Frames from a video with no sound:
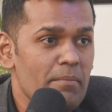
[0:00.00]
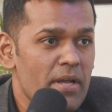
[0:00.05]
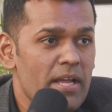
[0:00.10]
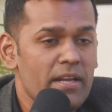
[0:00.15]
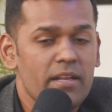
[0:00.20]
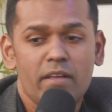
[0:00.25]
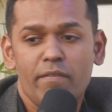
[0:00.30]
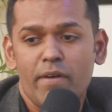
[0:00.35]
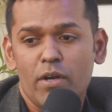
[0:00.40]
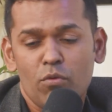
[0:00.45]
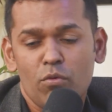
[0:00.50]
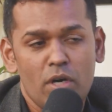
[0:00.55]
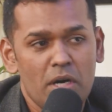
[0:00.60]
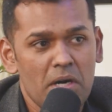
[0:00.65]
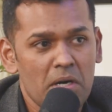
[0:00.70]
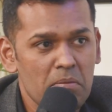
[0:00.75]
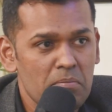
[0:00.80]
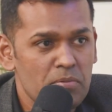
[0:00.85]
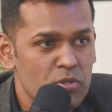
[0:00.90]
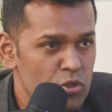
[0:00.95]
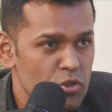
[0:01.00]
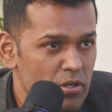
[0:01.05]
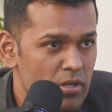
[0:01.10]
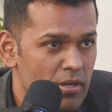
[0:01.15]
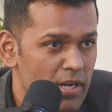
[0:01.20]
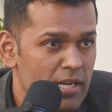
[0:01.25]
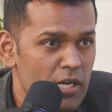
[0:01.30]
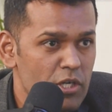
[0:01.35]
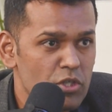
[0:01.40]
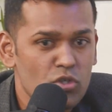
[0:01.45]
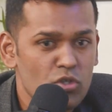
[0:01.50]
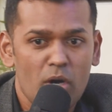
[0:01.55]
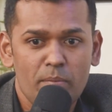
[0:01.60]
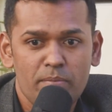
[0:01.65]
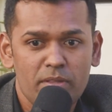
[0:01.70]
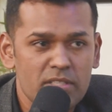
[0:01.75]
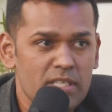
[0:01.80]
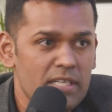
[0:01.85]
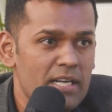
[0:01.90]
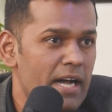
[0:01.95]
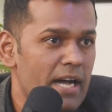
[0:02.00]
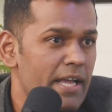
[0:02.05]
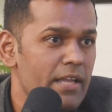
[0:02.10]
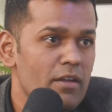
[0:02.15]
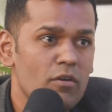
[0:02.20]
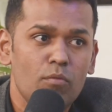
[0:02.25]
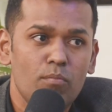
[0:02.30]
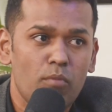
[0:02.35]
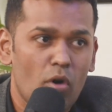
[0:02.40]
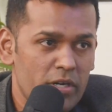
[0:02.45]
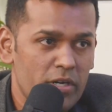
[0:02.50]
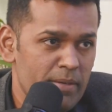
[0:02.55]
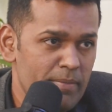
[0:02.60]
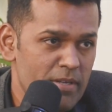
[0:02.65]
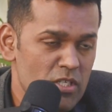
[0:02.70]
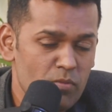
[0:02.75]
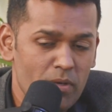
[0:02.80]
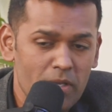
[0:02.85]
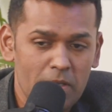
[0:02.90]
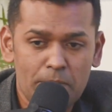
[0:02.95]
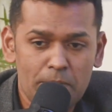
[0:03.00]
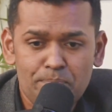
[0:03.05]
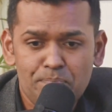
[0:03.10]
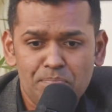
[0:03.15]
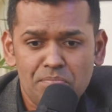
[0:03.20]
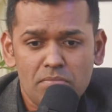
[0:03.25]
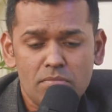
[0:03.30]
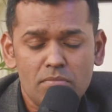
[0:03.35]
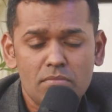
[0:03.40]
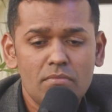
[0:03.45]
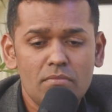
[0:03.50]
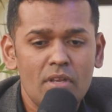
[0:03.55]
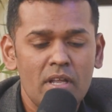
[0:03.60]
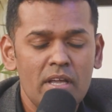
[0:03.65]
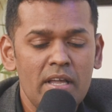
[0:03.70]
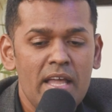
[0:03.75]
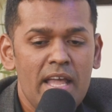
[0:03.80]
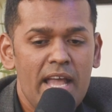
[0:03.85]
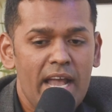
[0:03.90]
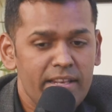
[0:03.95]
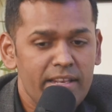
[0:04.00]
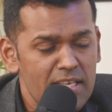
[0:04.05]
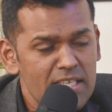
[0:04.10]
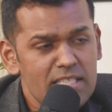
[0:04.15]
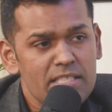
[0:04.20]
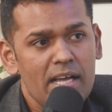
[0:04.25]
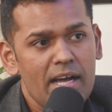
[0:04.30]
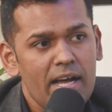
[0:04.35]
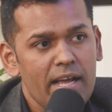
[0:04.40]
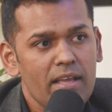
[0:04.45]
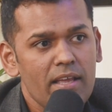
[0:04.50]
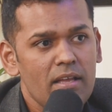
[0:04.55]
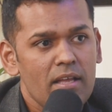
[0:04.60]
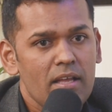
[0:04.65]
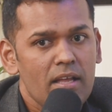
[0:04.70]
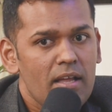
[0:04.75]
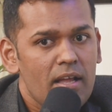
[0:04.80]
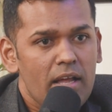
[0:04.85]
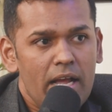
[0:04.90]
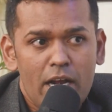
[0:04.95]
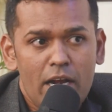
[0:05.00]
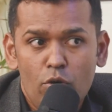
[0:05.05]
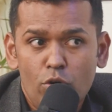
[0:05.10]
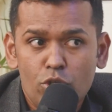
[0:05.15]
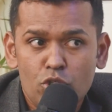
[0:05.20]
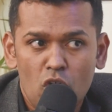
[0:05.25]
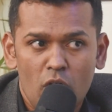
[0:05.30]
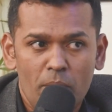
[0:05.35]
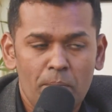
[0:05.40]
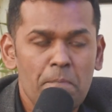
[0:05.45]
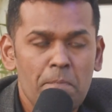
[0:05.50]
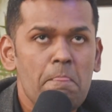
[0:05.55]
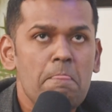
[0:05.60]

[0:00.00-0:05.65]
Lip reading: And he went to a liquor shop. There's a guy who bought him as well. And this guy had no job.